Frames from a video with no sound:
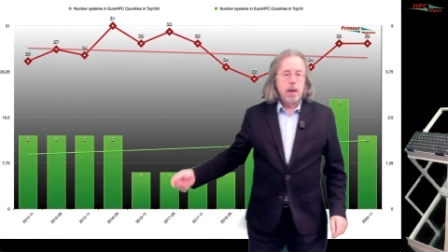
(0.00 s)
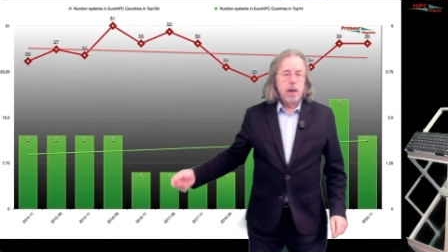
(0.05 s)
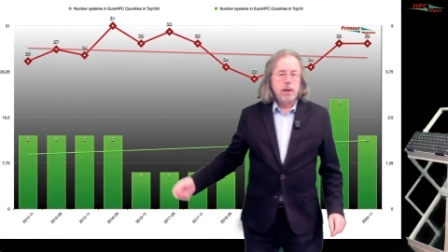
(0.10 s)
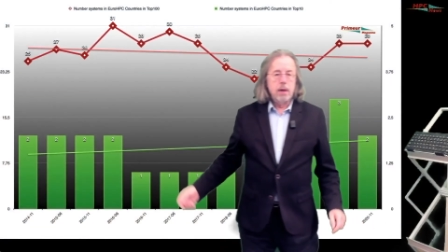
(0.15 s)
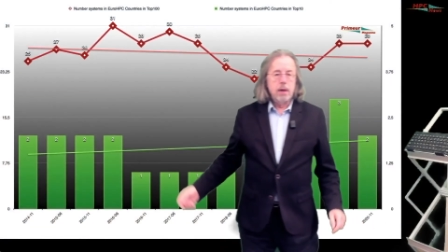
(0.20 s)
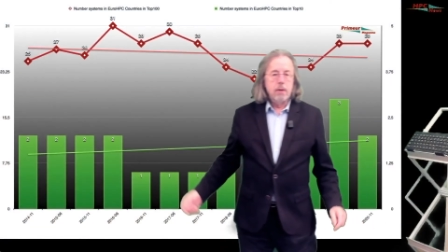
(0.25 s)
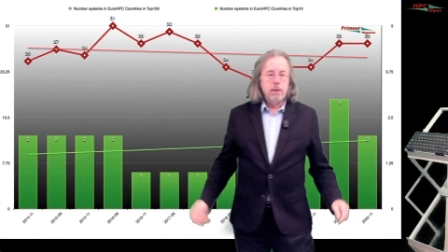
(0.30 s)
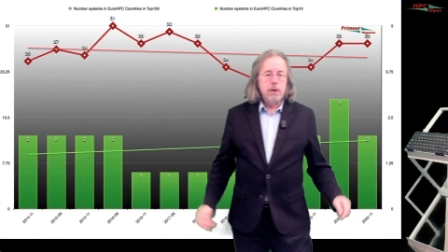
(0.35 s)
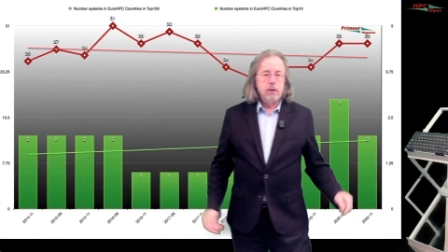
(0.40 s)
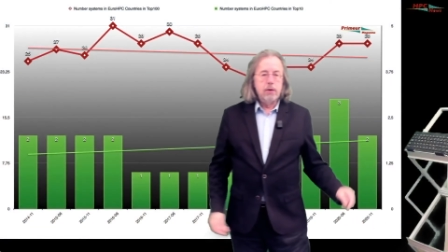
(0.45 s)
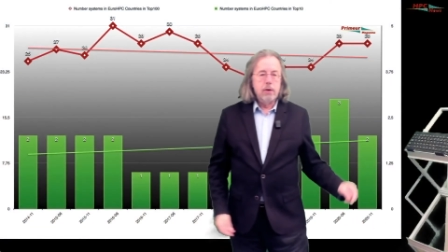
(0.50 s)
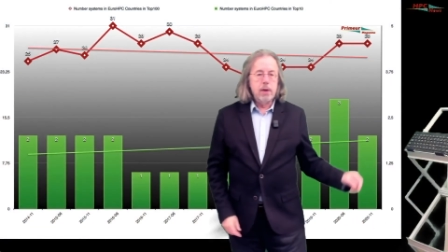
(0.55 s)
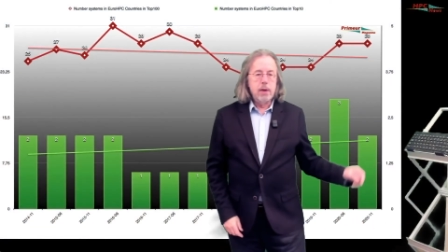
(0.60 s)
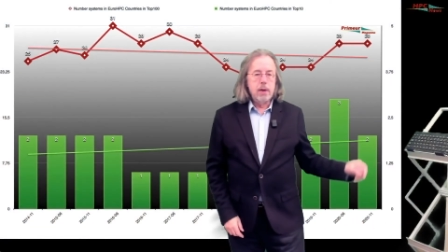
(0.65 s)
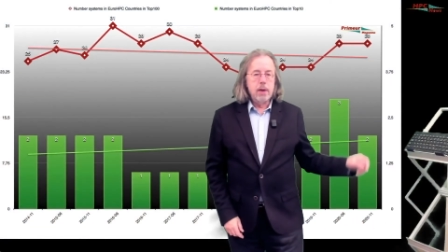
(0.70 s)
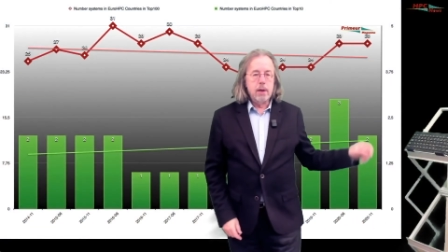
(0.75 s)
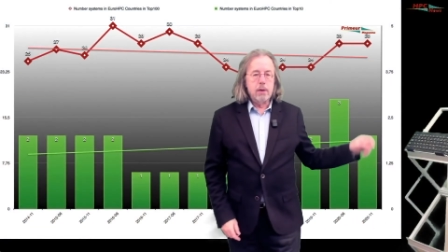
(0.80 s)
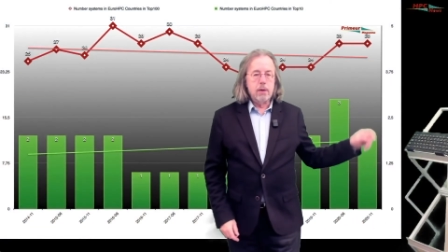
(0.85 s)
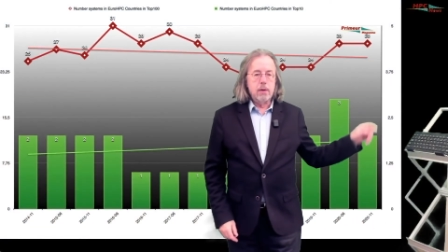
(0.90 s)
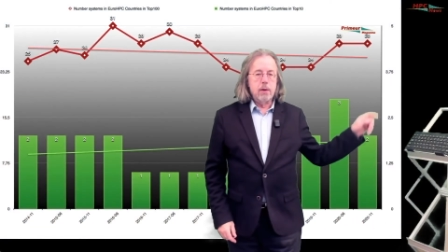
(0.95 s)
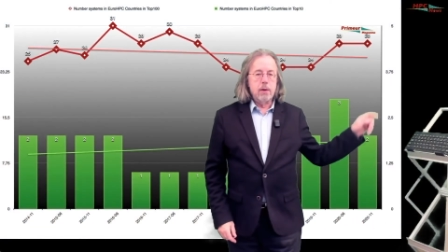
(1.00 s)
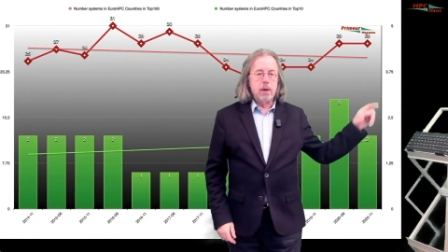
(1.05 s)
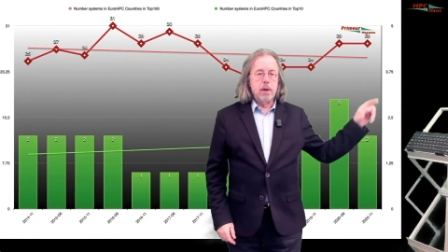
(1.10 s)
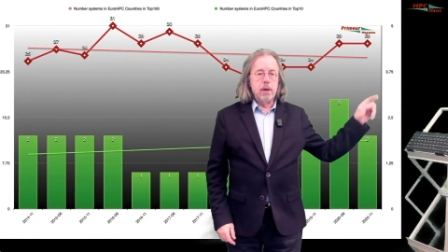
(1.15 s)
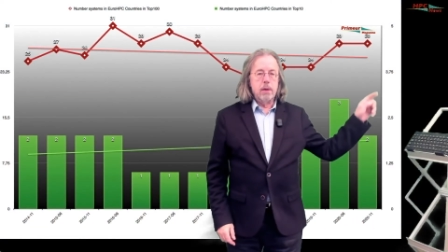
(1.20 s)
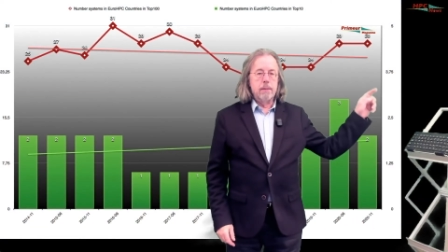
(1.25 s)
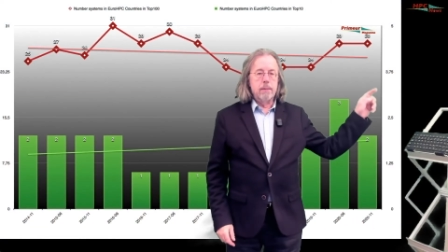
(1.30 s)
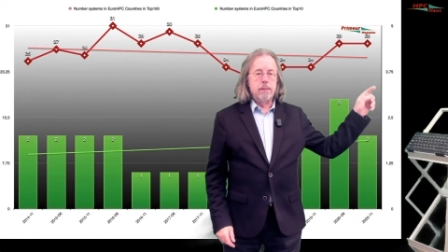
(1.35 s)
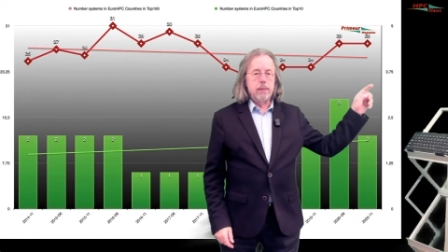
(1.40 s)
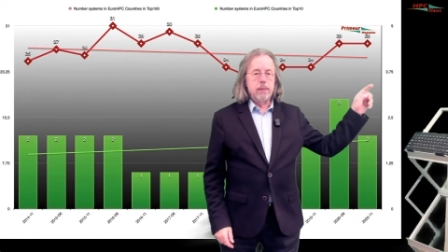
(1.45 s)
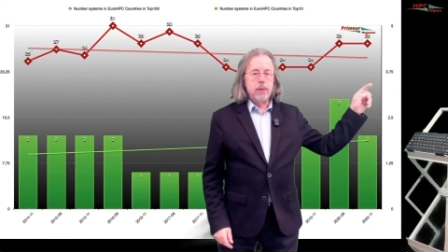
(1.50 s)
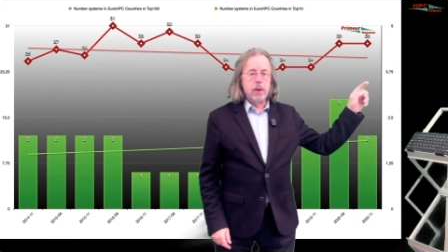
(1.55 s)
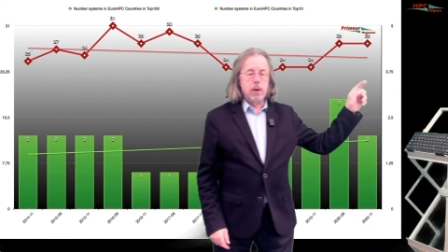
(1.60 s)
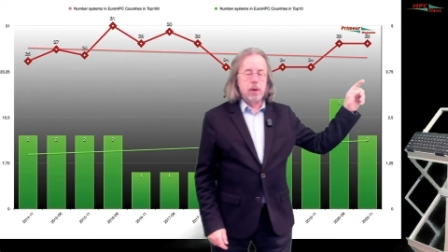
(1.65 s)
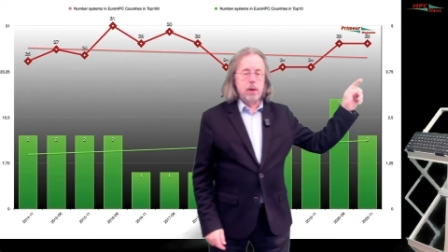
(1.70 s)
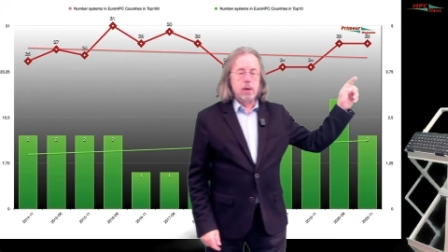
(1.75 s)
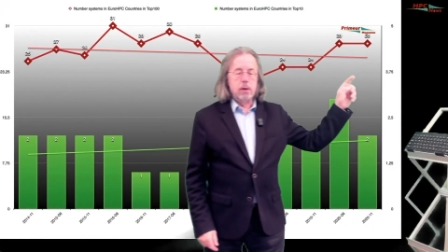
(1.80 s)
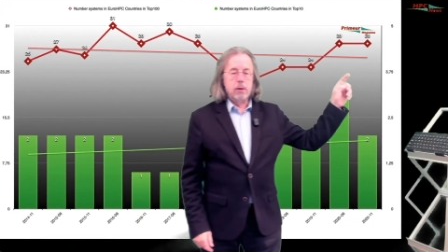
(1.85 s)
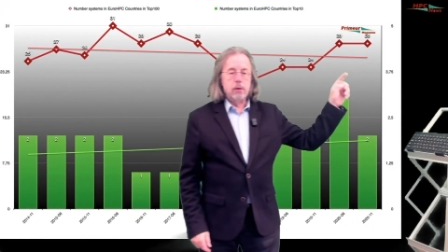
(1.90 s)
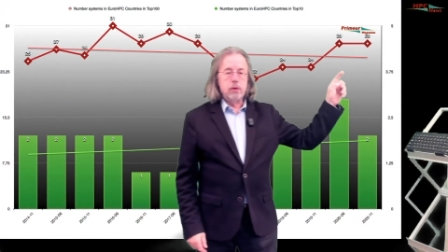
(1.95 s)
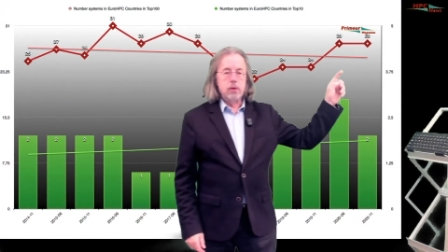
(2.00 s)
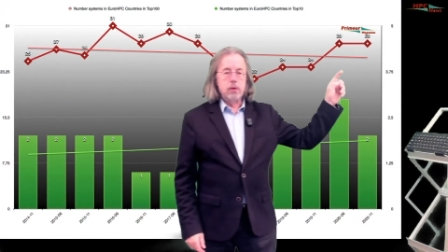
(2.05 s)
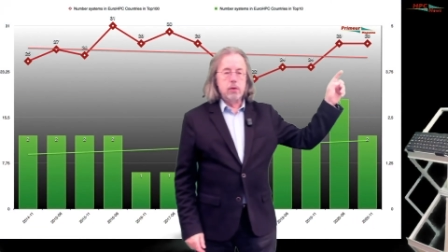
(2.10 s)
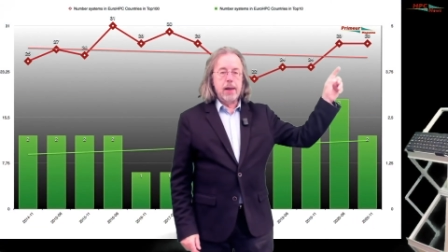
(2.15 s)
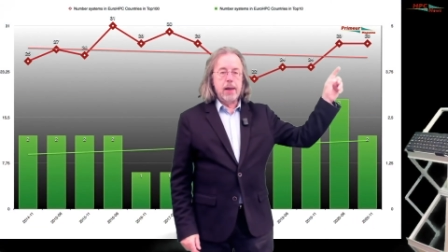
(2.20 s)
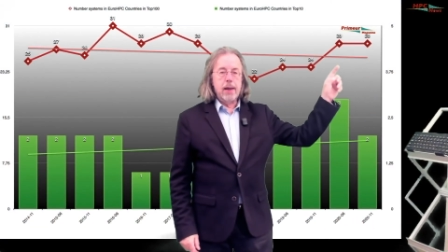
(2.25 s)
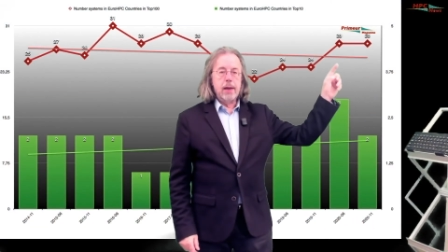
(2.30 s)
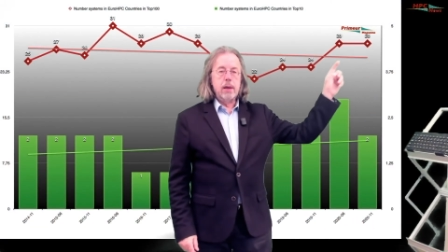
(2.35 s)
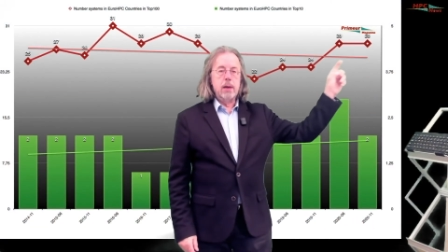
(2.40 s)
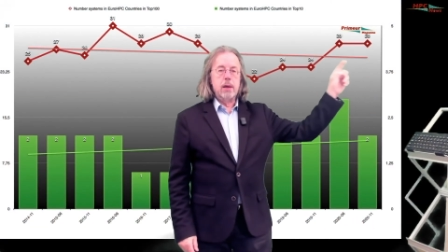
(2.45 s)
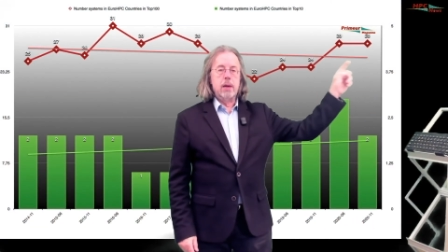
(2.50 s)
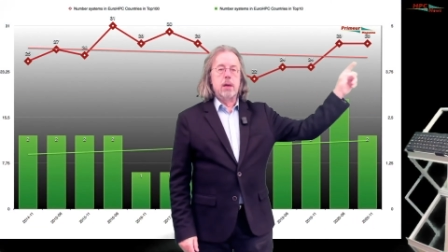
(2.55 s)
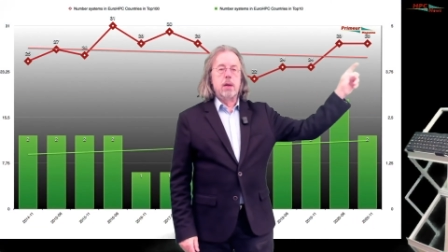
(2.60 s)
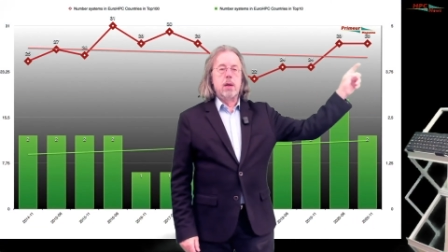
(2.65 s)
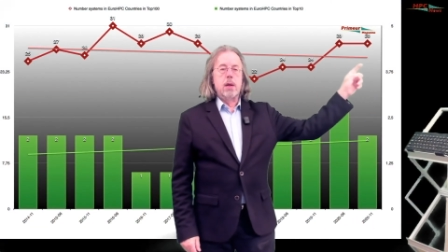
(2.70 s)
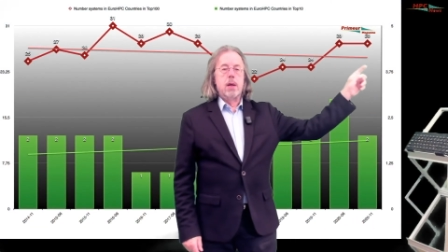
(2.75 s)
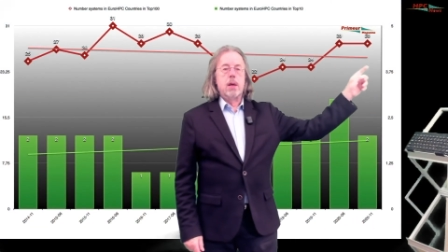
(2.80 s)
And then we see that um, today,